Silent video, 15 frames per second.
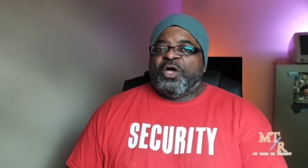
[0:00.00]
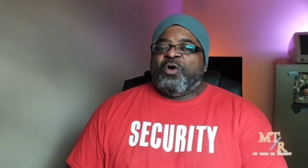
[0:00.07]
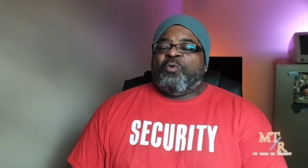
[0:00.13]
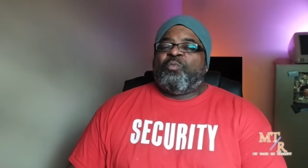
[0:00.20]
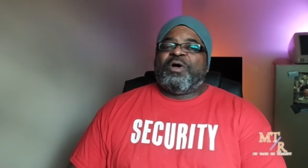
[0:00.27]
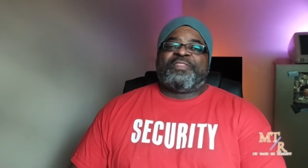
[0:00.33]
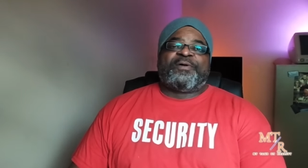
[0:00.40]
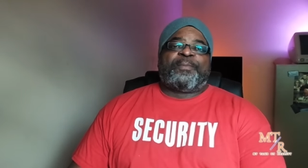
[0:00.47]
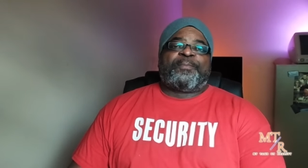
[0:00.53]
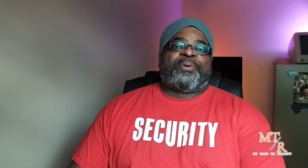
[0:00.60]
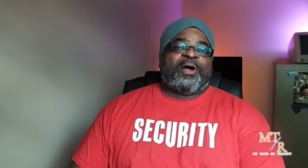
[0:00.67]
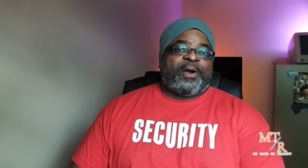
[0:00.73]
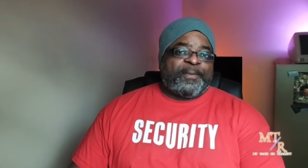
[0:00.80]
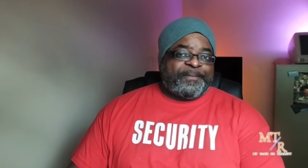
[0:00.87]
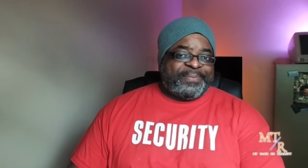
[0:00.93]
whether
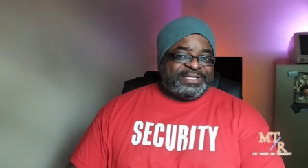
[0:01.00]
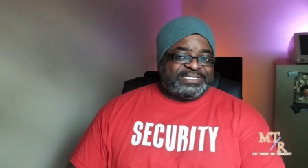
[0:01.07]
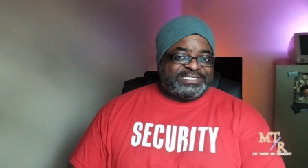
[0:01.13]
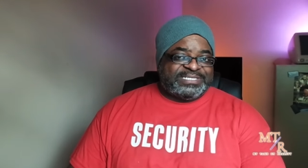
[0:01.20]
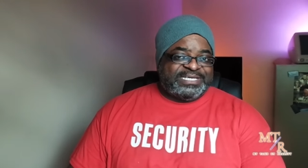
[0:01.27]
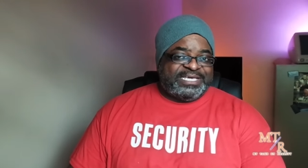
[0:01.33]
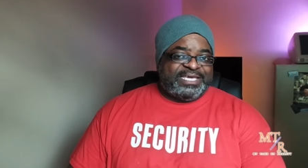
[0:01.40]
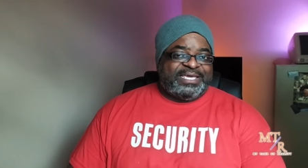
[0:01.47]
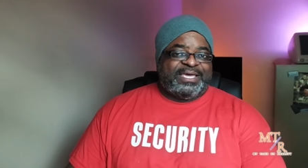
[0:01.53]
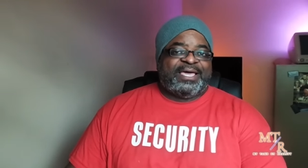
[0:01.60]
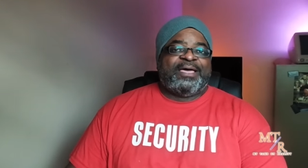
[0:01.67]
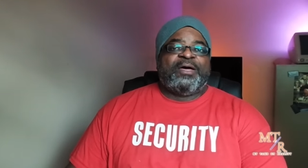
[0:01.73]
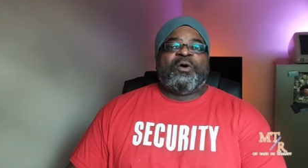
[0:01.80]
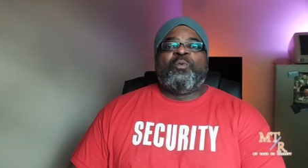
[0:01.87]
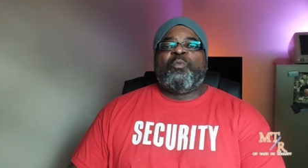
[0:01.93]
purposely
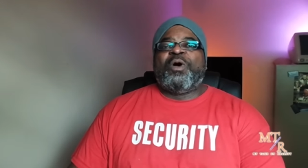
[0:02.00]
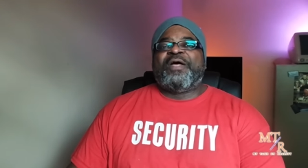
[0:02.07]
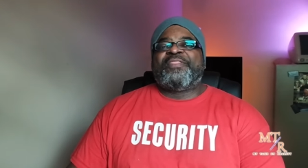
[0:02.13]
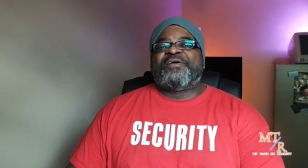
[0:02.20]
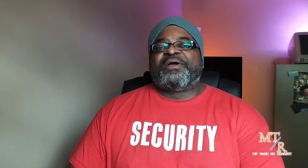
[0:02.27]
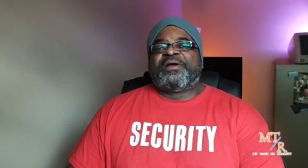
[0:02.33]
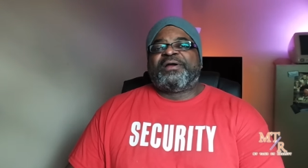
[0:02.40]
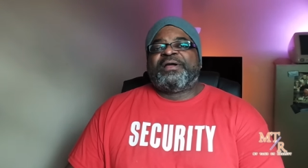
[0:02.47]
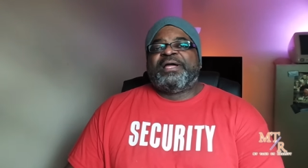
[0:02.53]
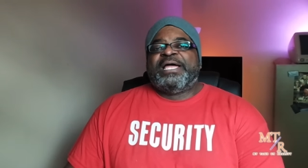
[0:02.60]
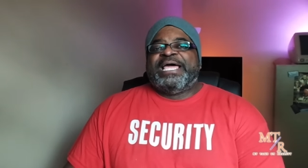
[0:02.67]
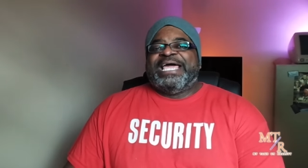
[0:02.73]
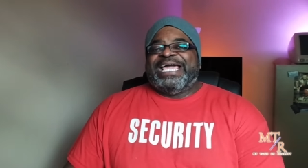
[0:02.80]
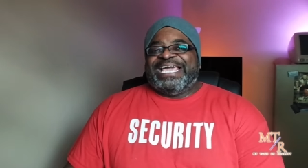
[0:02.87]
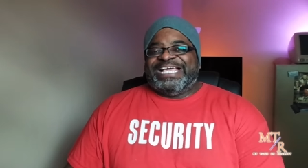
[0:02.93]
whether
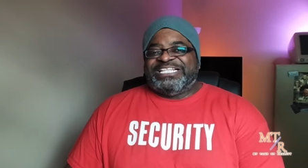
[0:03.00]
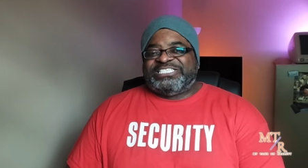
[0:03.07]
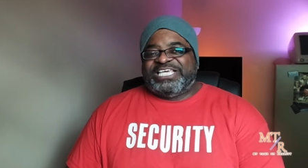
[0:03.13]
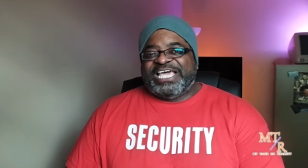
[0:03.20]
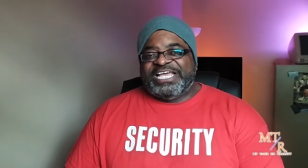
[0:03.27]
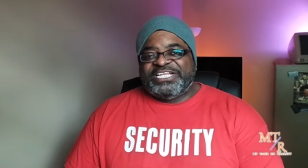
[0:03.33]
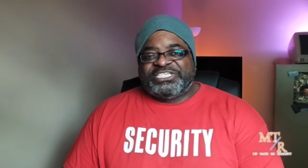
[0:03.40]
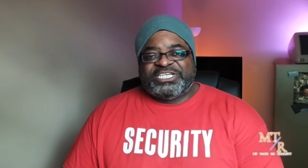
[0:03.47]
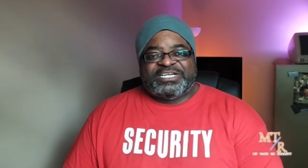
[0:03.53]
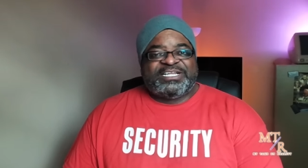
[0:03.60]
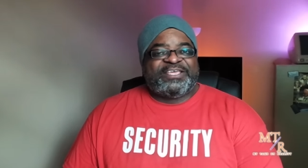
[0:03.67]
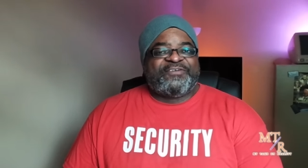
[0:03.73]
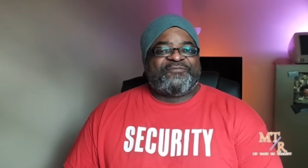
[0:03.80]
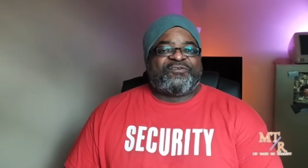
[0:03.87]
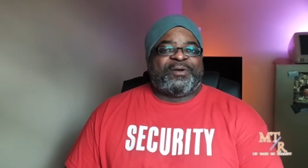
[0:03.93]

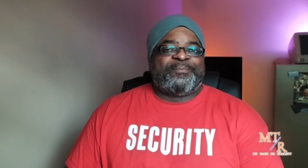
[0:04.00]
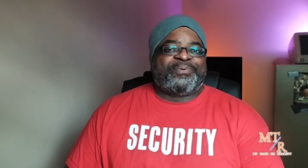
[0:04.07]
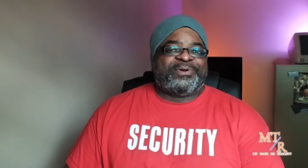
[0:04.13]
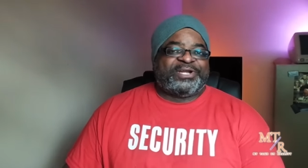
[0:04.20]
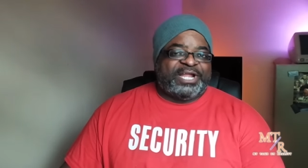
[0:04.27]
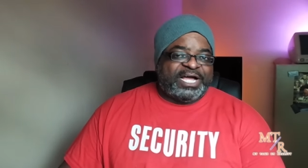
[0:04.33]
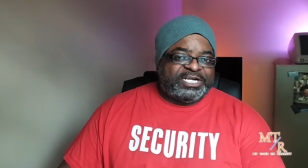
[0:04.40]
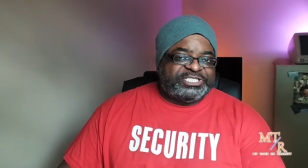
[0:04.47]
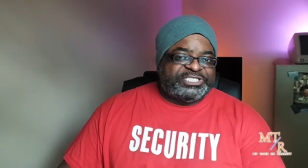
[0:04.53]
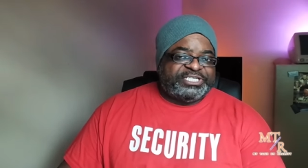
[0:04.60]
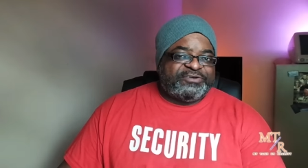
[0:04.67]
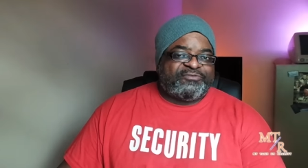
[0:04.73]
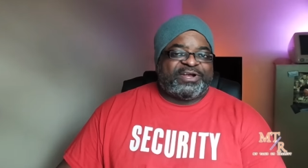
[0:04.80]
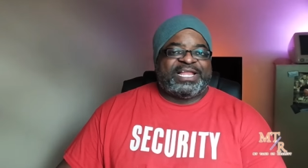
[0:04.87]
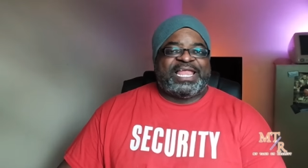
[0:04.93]
intentionally from
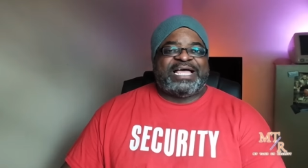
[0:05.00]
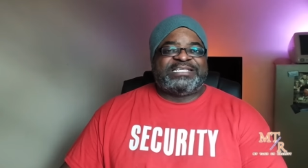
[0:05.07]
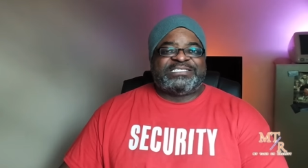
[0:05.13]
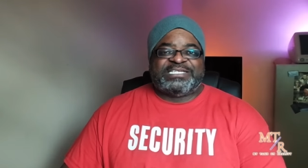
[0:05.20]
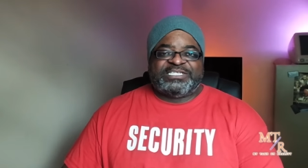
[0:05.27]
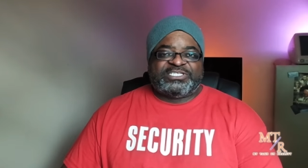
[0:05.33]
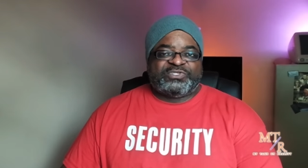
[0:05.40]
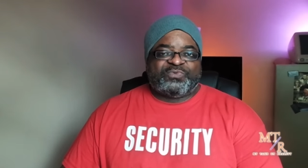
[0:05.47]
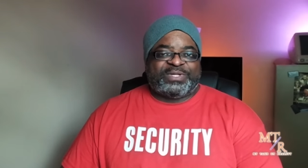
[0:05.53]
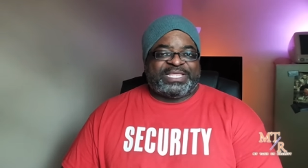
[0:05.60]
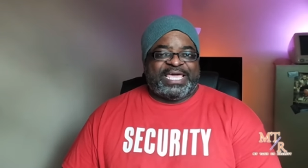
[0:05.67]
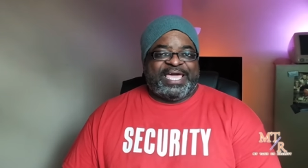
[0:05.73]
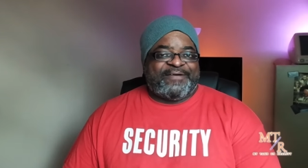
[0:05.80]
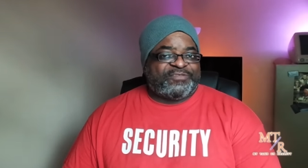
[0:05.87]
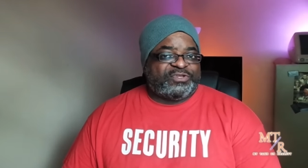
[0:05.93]
production, realizing this is what
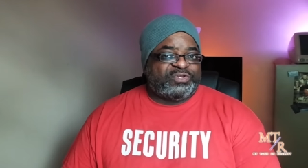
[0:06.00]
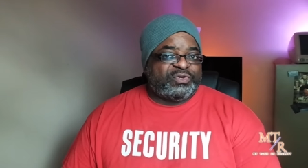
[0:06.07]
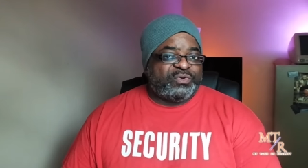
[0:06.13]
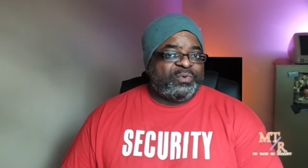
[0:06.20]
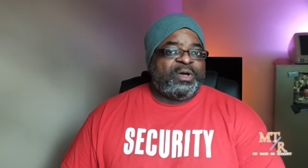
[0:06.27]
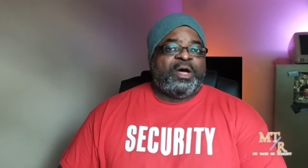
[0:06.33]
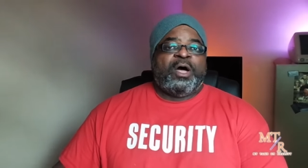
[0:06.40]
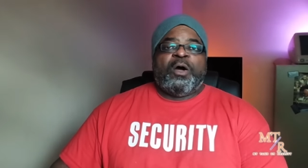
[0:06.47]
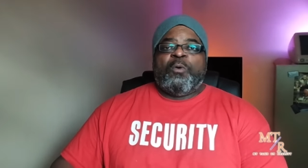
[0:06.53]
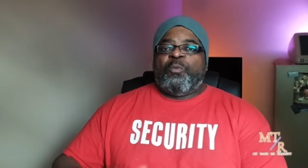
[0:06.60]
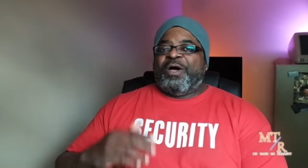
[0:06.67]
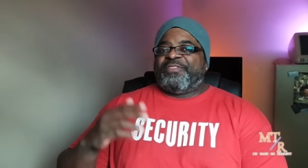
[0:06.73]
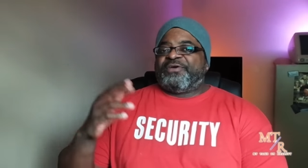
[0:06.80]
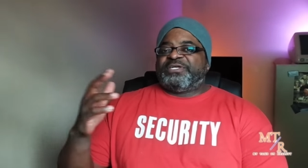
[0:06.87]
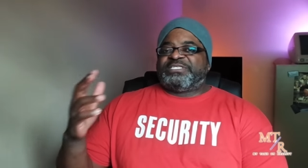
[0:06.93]
they have to do,
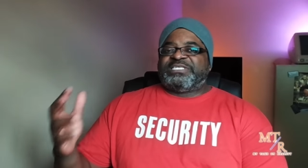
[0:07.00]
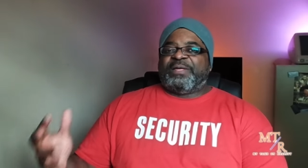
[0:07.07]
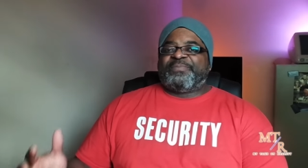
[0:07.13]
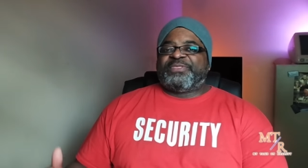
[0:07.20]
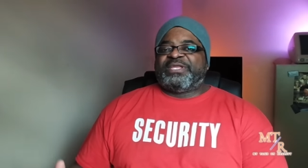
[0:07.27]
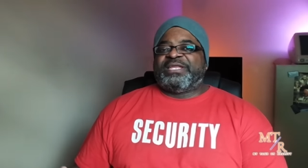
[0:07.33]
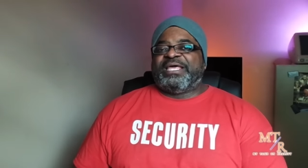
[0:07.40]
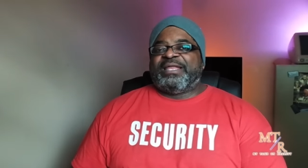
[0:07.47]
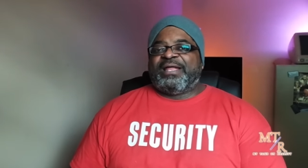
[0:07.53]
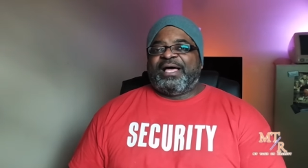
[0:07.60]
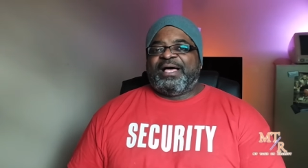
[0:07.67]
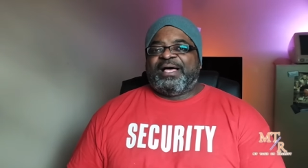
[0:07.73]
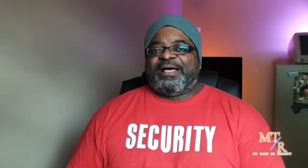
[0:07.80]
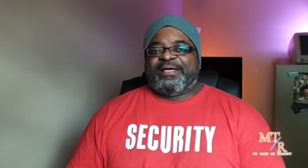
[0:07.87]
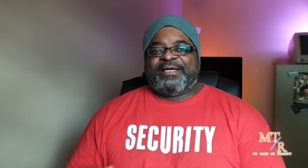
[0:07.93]
whether it's something that
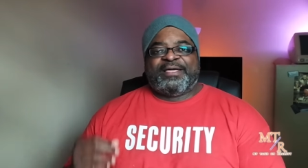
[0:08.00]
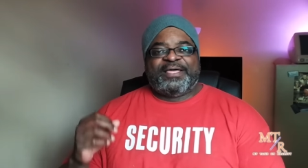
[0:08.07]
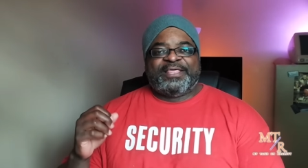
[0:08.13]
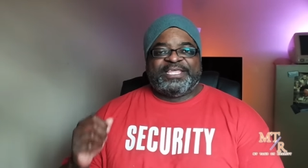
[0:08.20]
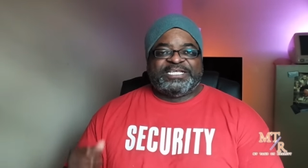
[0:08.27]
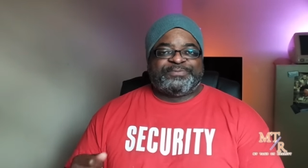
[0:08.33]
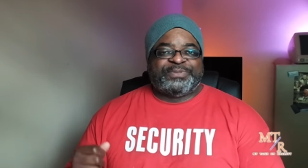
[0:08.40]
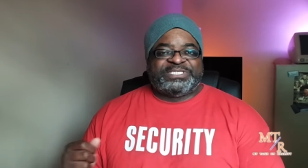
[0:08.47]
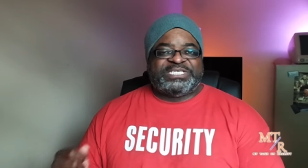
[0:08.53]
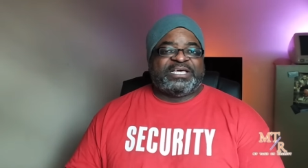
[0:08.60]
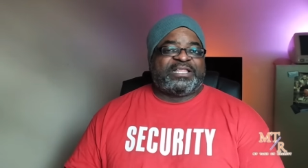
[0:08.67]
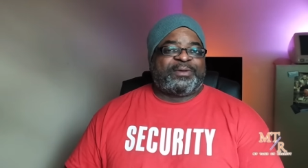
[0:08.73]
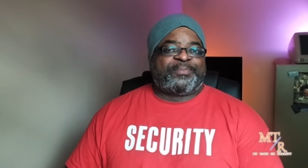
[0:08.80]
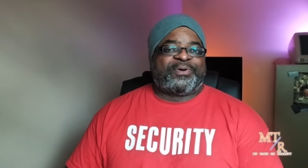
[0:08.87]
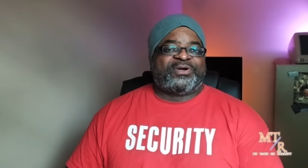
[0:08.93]
uh, this
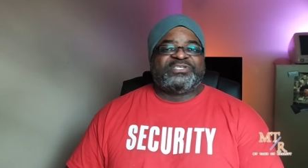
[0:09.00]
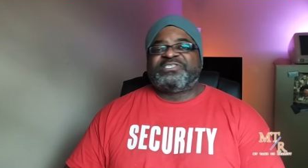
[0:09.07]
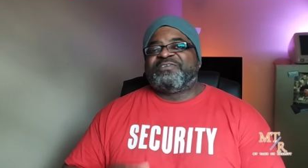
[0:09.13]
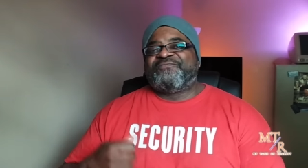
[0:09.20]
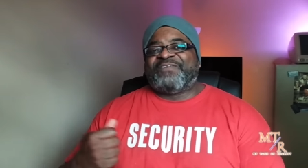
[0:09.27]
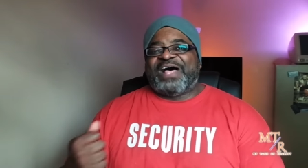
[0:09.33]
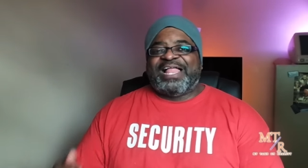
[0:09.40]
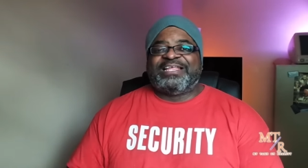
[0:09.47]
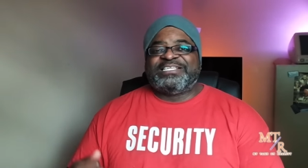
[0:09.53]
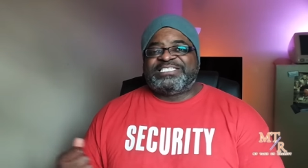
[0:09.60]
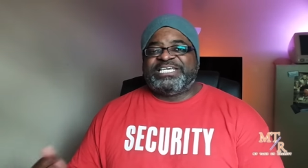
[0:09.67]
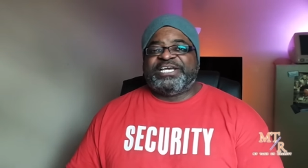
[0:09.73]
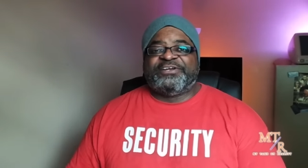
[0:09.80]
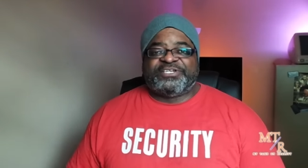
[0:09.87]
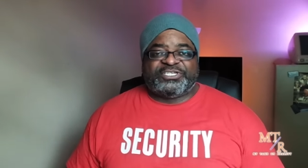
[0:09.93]
particular person
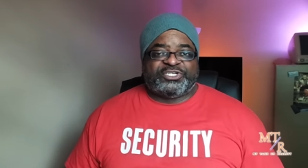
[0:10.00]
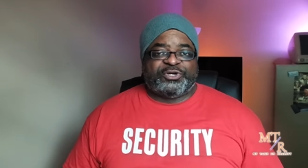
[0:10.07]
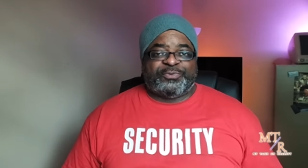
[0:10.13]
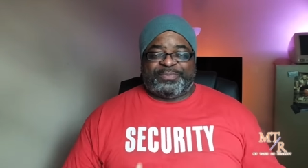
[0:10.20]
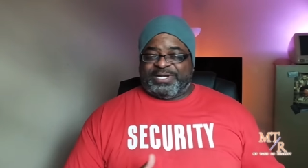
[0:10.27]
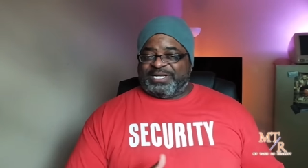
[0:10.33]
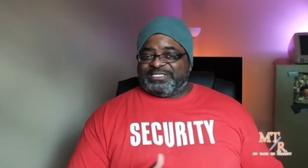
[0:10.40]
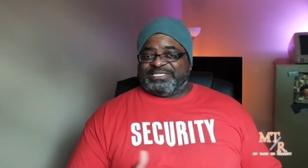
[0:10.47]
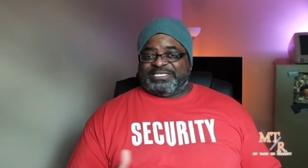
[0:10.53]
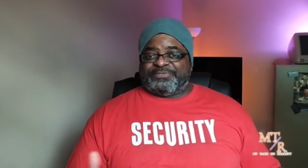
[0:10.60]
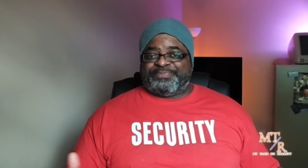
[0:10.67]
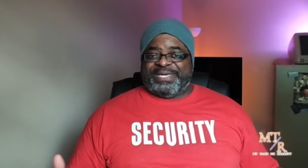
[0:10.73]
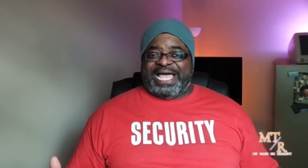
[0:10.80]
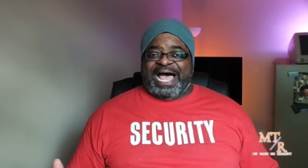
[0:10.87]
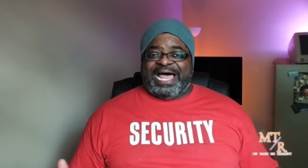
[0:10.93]
volunteered to do, because let's
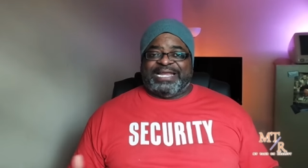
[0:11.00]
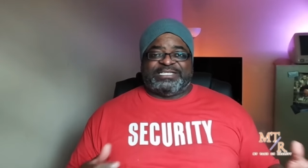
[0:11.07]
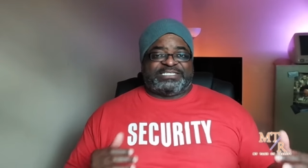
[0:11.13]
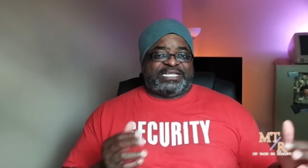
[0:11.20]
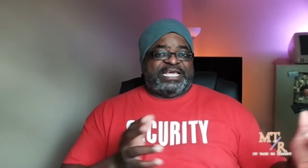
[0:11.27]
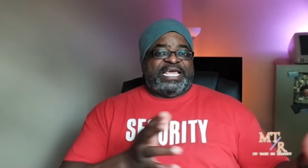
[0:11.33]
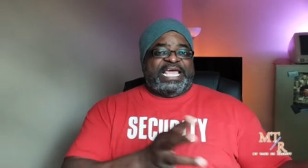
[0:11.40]
be honest,